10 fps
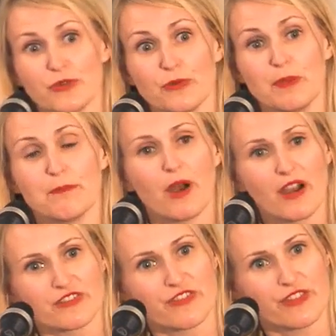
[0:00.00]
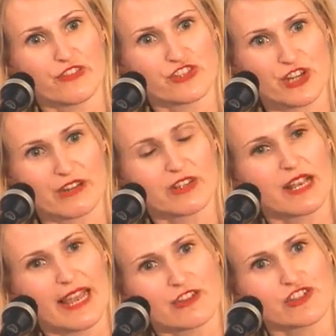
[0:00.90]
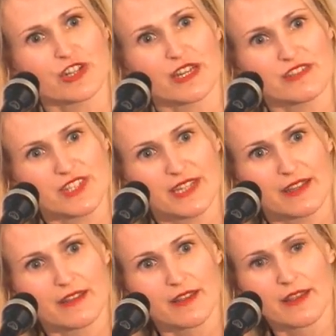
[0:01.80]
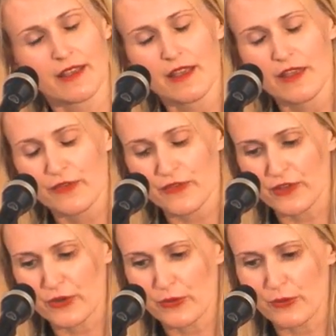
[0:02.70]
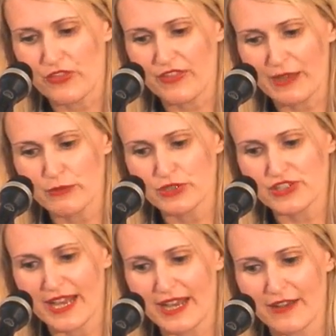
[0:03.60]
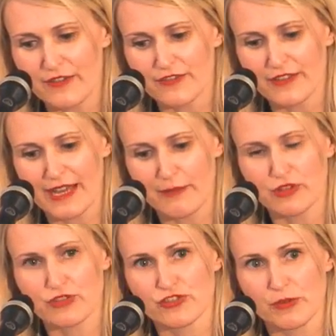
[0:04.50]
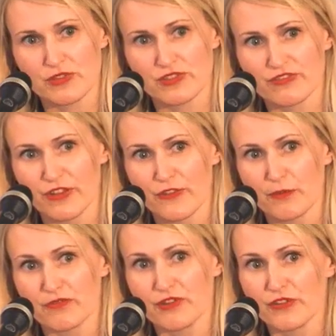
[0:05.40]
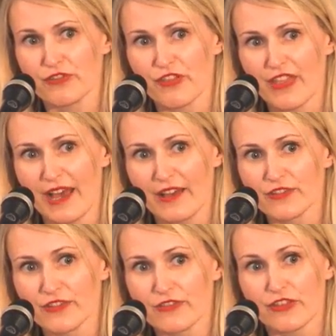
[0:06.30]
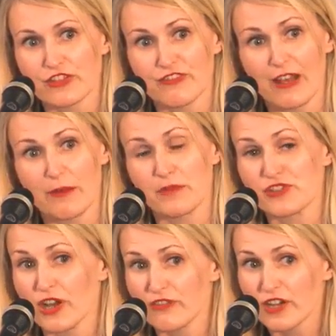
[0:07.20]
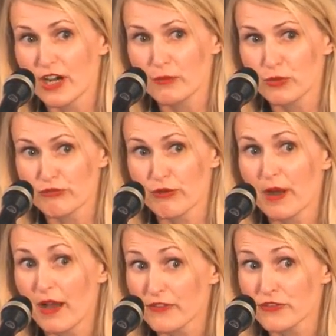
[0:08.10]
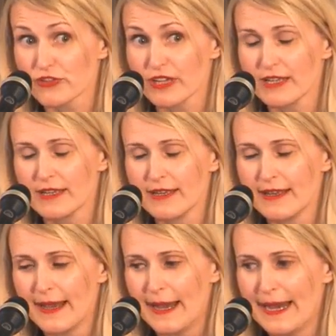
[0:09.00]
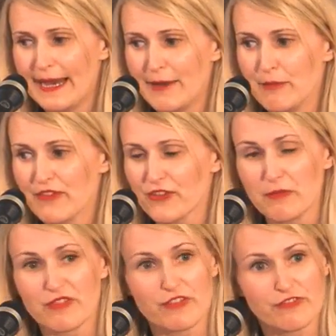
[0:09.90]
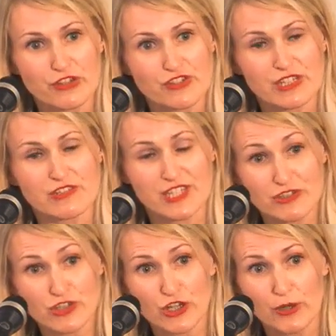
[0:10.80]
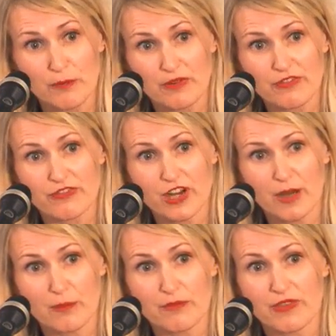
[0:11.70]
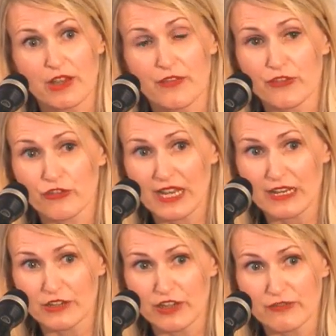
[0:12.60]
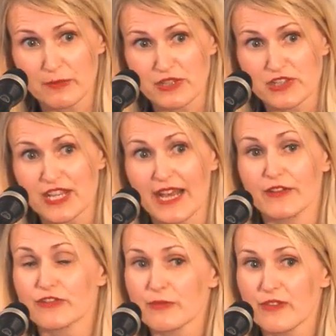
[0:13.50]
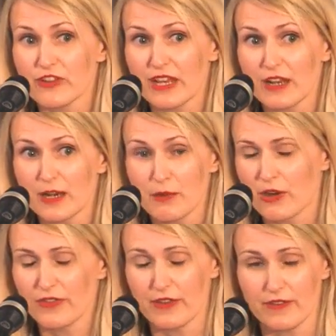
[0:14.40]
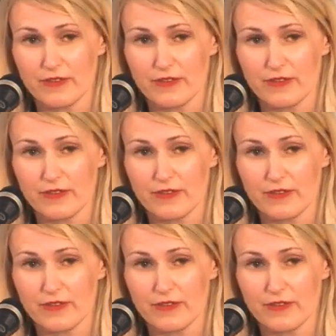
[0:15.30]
be part of this shared collection idea. So they would have contributed funds up front for that, for the development of CARM One repository. Some of the funding did come from the Australian government and from the State Library, or the